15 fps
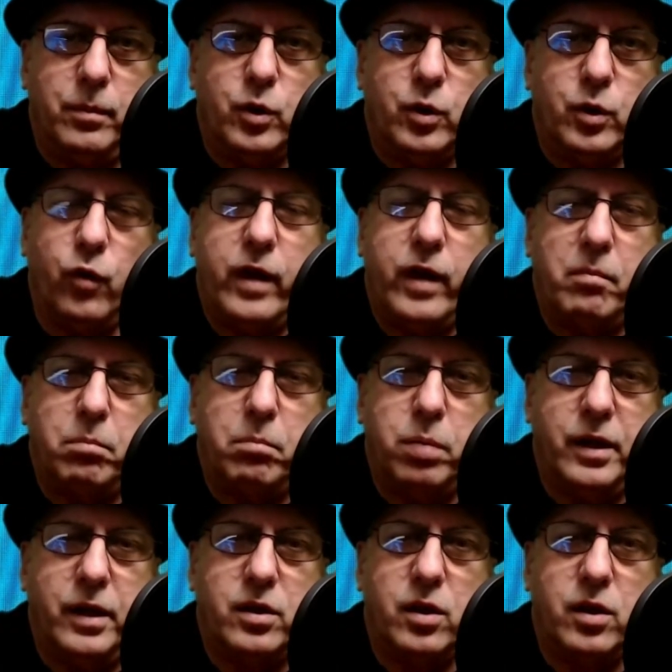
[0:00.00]
So if you have
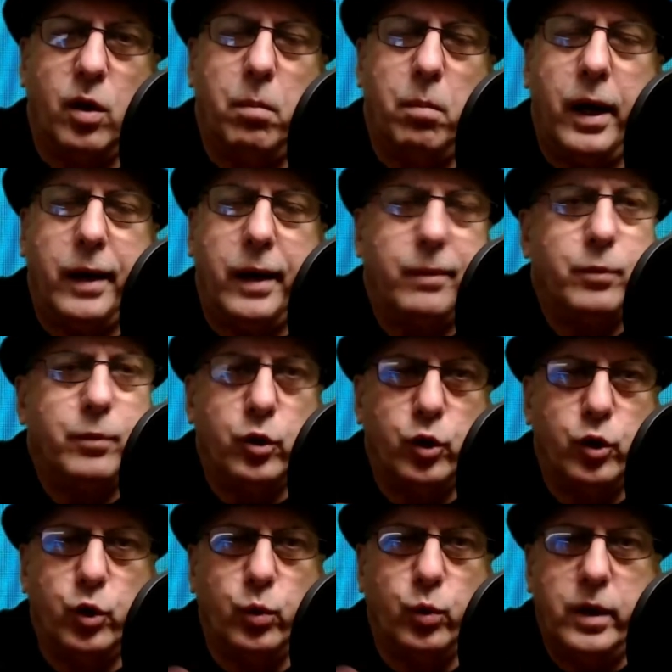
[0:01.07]
bread, sell by
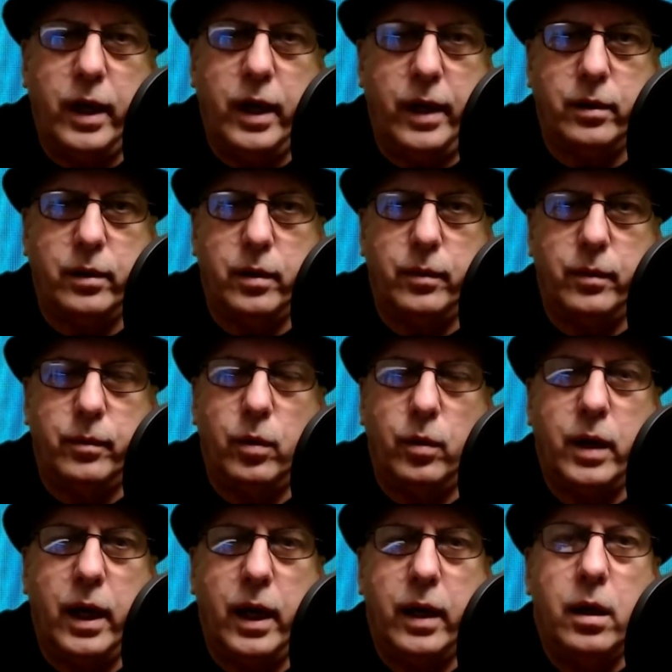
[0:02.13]
June 10th,
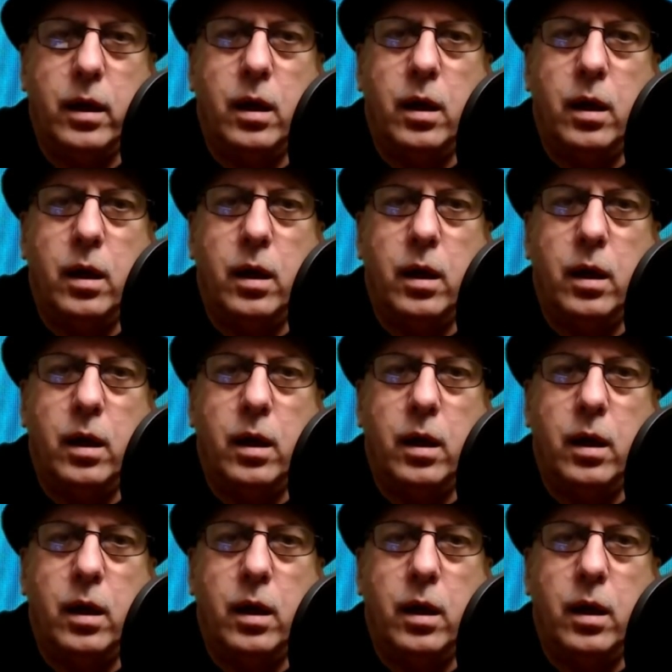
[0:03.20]
okay?